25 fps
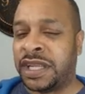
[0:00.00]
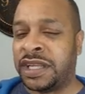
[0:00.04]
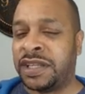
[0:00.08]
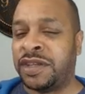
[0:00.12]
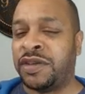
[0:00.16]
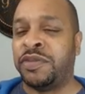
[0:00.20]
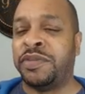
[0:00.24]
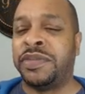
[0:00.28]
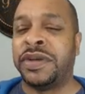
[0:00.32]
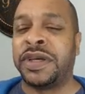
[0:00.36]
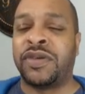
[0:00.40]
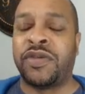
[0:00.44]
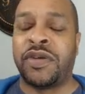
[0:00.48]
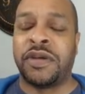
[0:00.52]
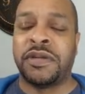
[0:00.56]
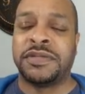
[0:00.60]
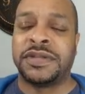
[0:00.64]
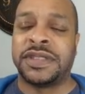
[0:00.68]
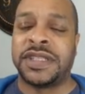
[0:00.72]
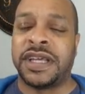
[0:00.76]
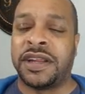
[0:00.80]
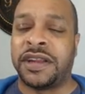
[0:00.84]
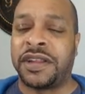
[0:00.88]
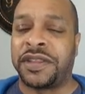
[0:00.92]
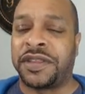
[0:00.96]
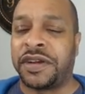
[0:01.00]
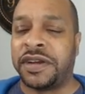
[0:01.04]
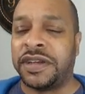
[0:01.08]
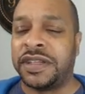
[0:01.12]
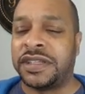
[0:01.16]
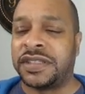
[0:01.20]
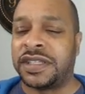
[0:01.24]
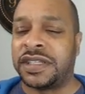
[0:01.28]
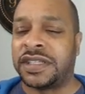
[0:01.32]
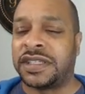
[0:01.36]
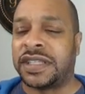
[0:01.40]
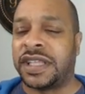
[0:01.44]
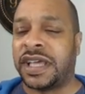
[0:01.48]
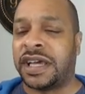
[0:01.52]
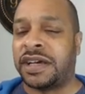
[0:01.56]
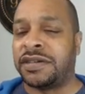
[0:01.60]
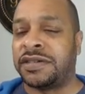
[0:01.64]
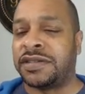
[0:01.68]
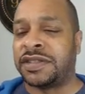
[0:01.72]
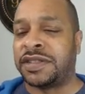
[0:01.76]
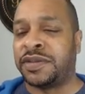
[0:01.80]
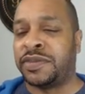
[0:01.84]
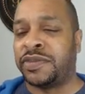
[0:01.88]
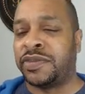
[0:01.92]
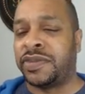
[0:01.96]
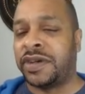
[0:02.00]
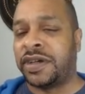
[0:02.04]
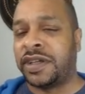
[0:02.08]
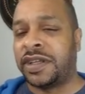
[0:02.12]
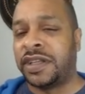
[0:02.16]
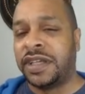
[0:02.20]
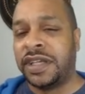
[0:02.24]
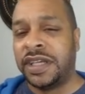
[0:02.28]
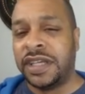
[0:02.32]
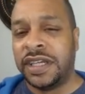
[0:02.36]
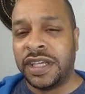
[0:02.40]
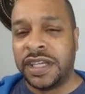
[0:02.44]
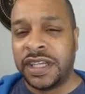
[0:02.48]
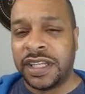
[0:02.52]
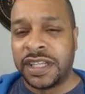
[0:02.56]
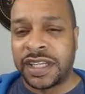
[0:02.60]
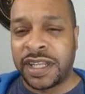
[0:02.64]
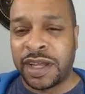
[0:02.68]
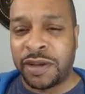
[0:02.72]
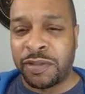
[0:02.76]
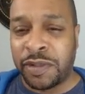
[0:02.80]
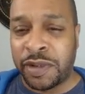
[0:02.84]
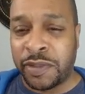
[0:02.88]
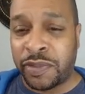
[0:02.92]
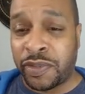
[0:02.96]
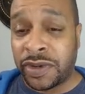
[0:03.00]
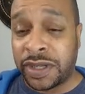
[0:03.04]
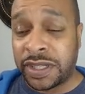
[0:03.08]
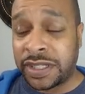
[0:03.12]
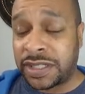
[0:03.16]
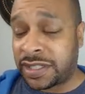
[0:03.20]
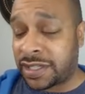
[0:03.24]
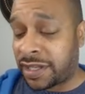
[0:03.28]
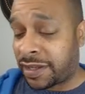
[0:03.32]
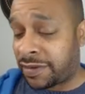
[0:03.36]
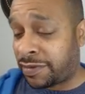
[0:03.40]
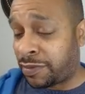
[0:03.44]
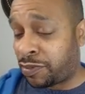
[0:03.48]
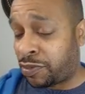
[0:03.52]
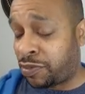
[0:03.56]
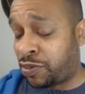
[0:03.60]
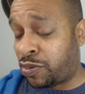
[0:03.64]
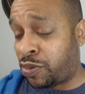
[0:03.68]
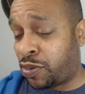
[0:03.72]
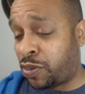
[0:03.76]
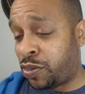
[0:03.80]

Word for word: I know Bitcoin was down to thirty-six thousand, but that one point seven.